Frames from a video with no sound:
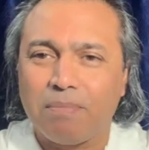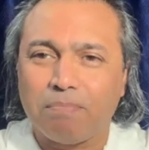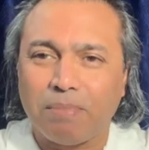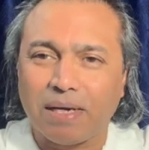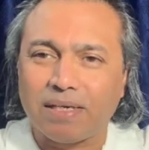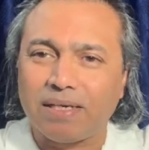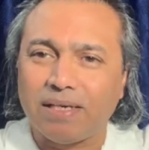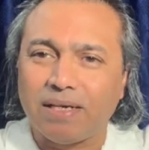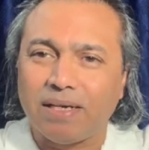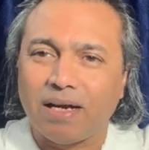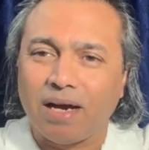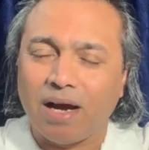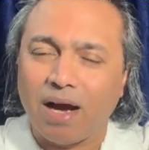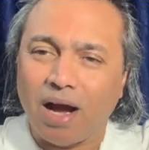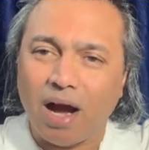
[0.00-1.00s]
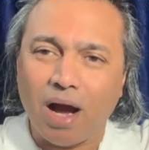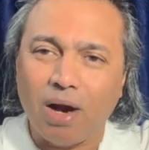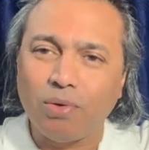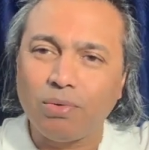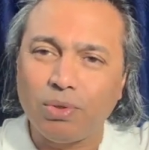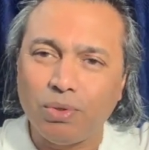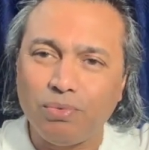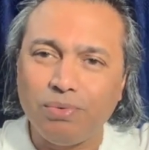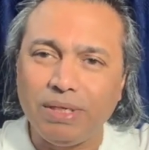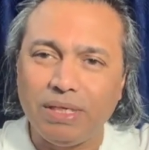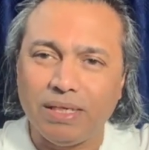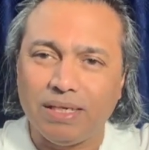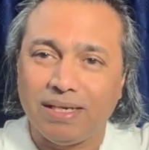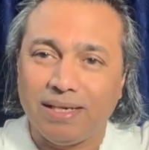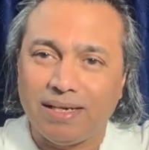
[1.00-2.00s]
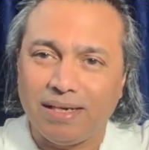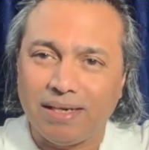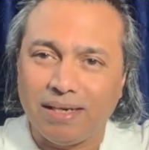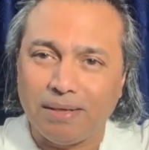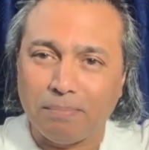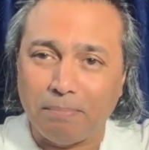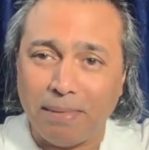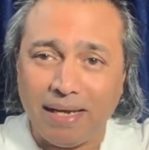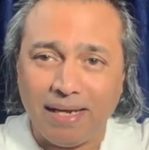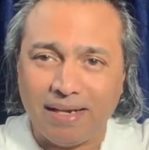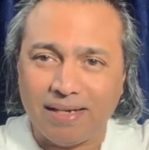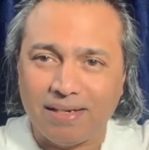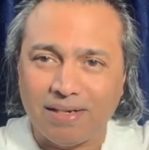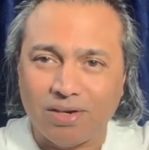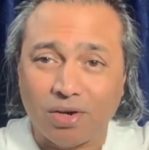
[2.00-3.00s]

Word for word: But how do we make